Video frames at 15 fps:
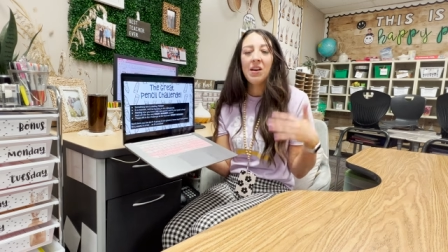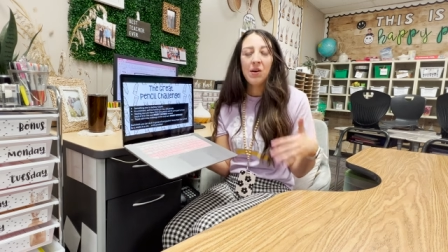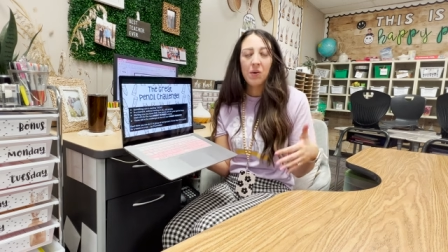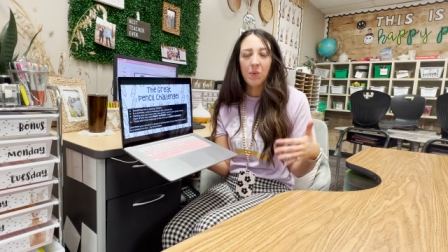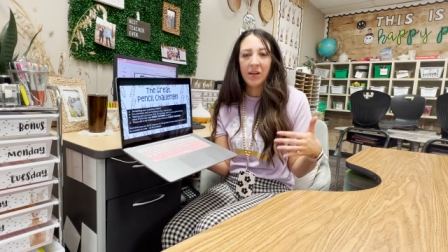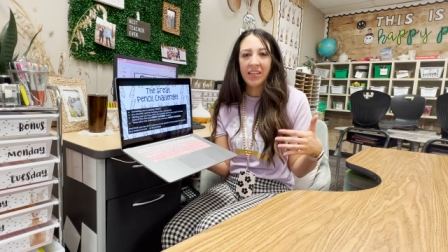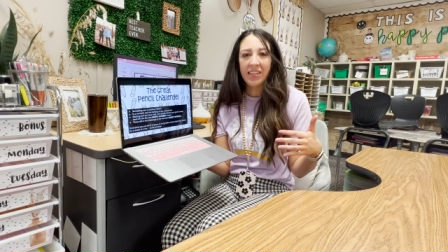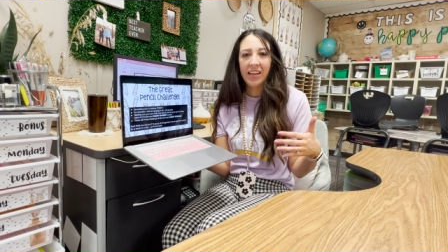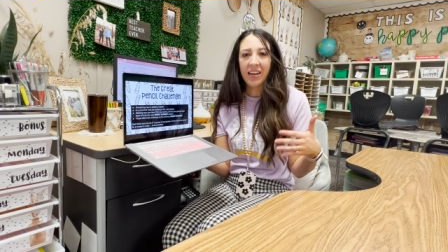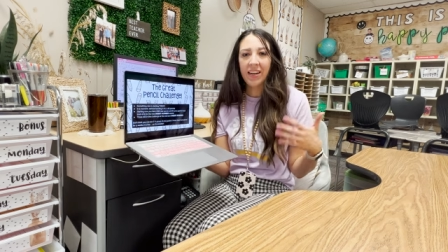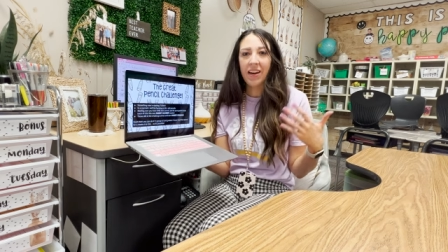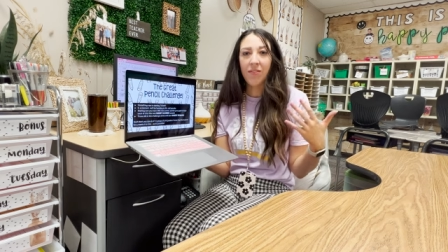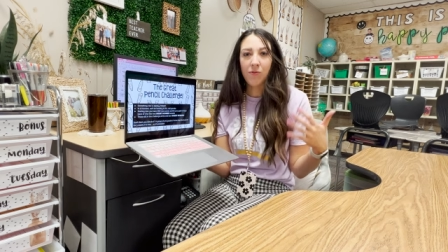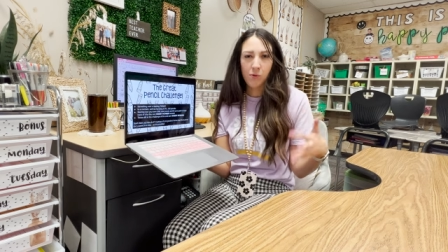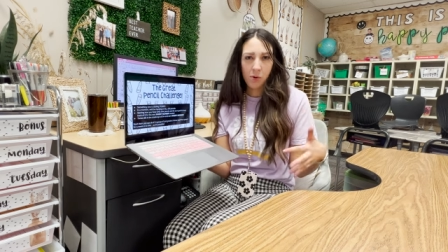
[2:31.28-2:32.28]
we did
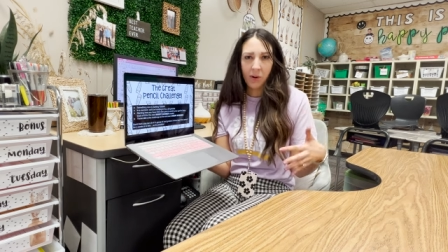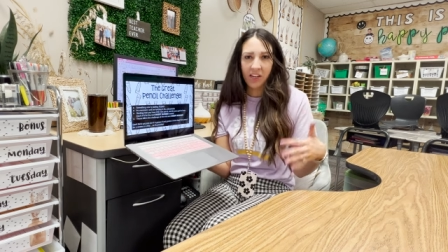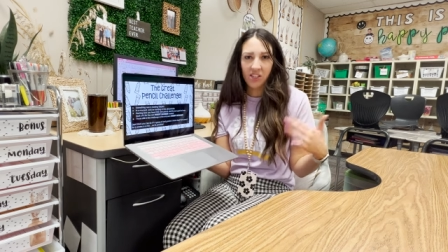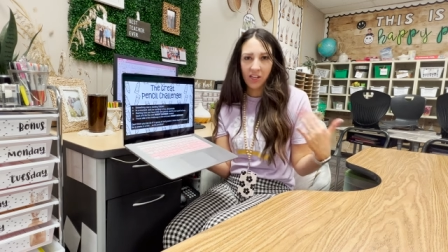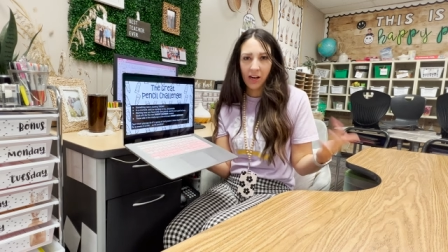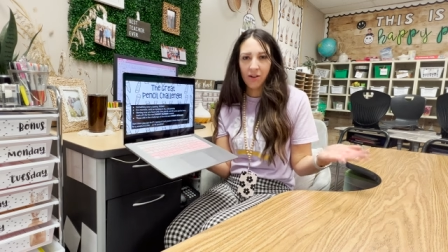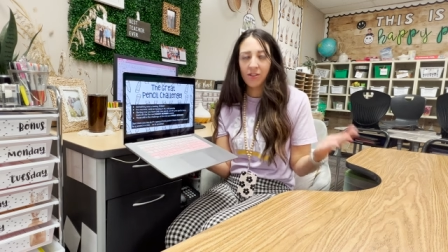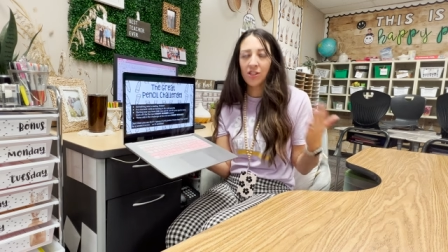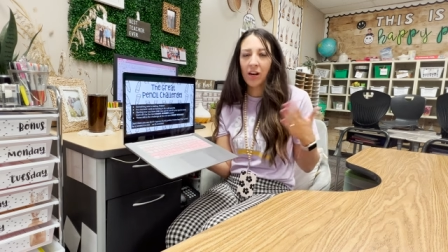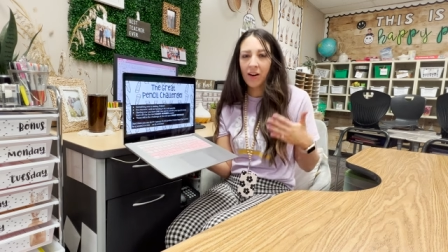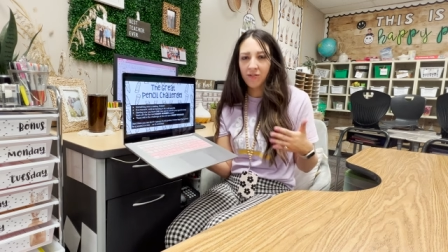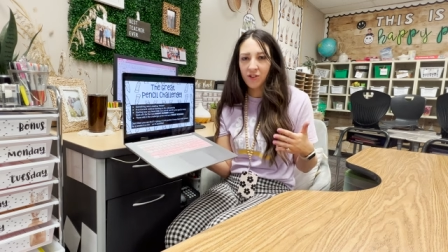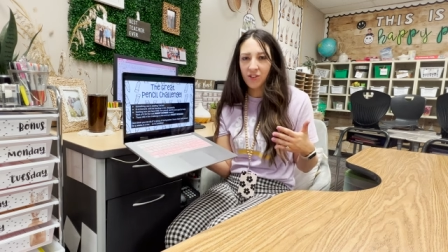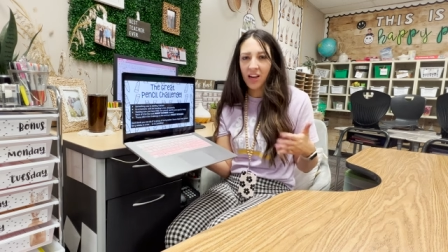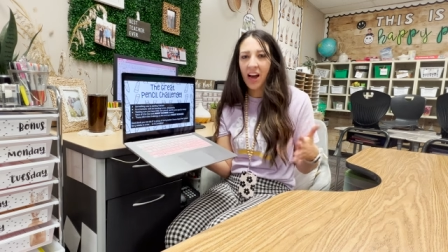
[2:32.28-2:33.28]
a four week challenge
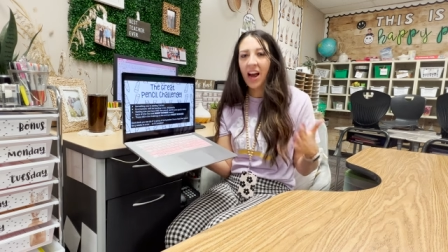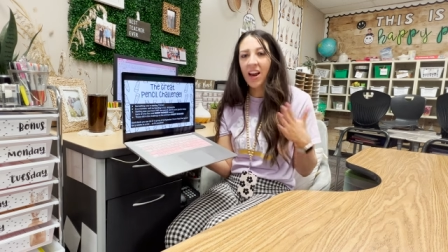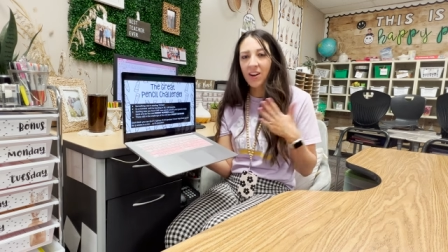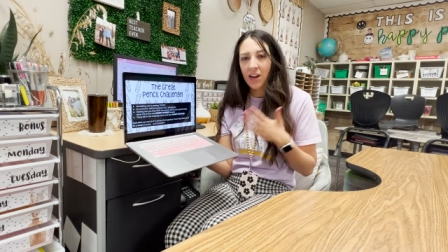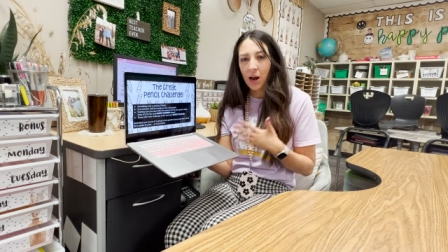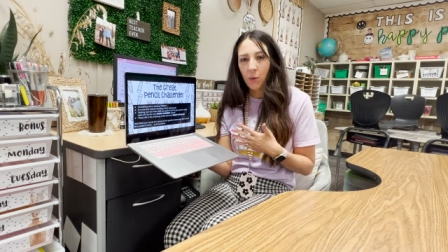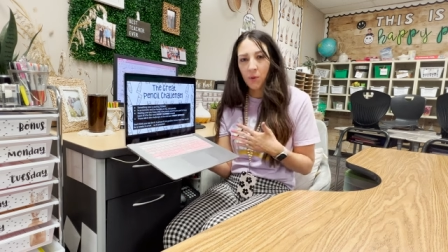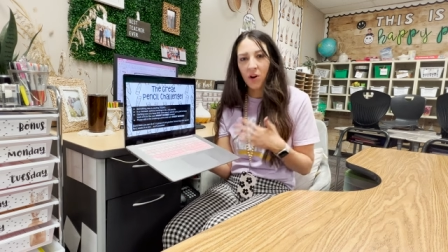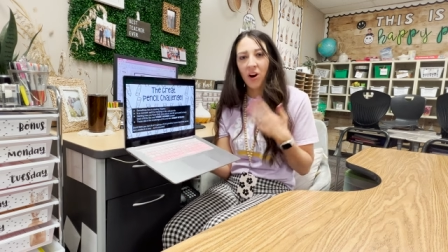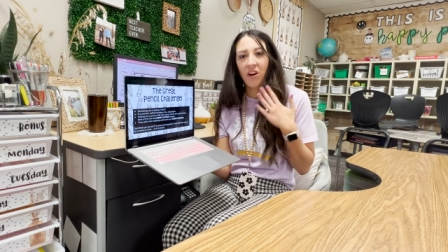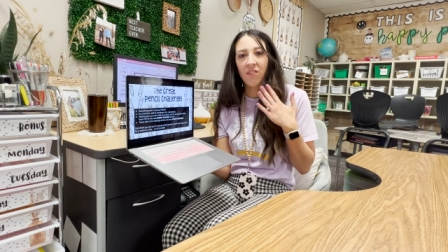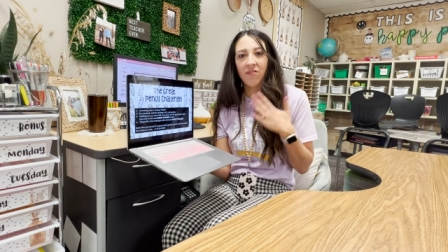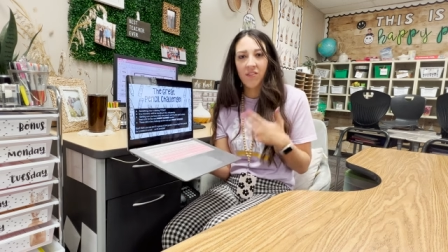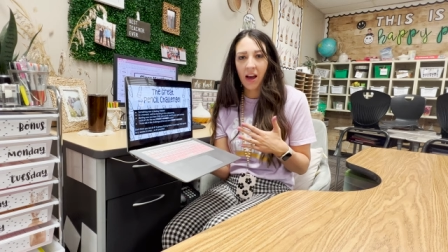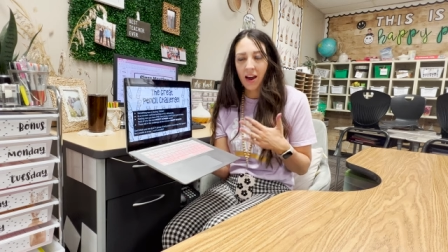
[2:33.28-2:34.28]
after that and now we're on
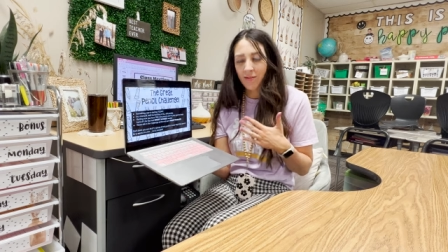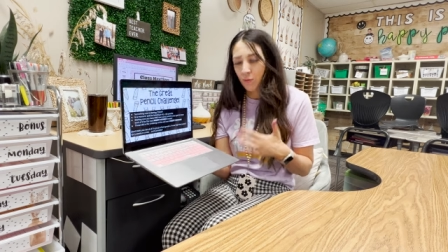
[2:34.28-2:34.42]
five